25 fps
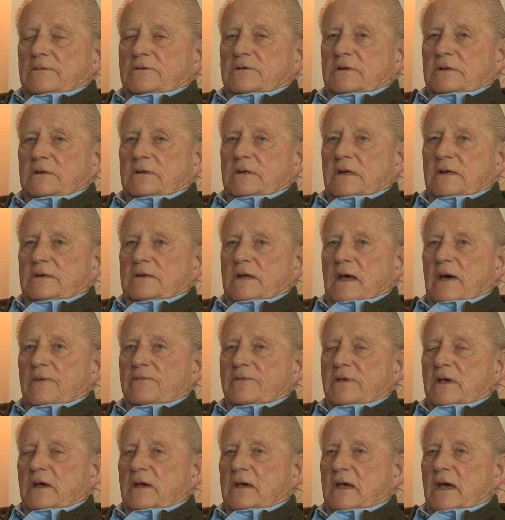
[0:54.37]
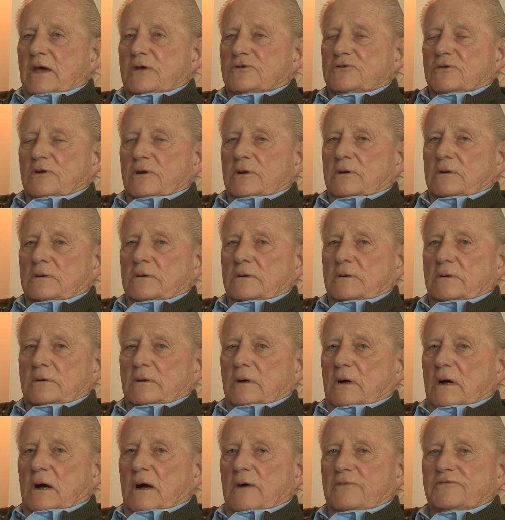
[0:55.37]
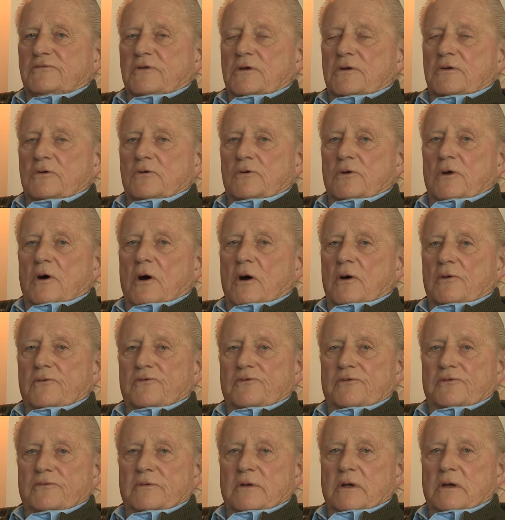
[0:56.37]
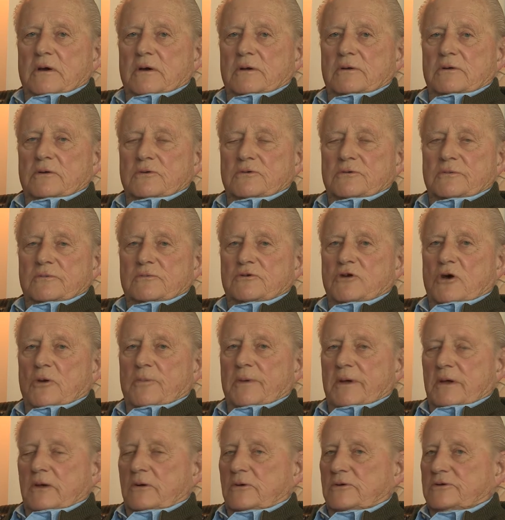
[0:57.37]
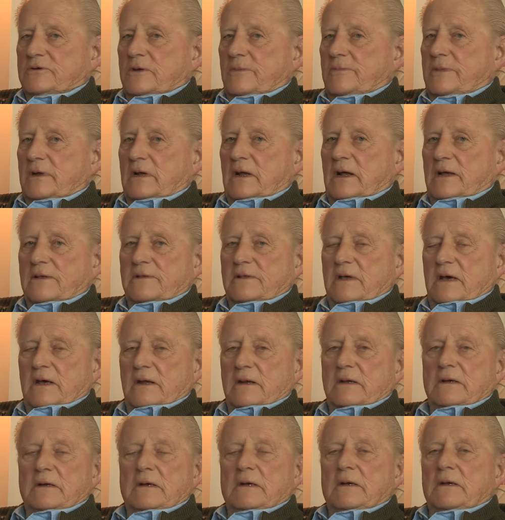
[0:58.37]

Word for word: she did have the occasional afternoon off to go and do some shopping or something like that.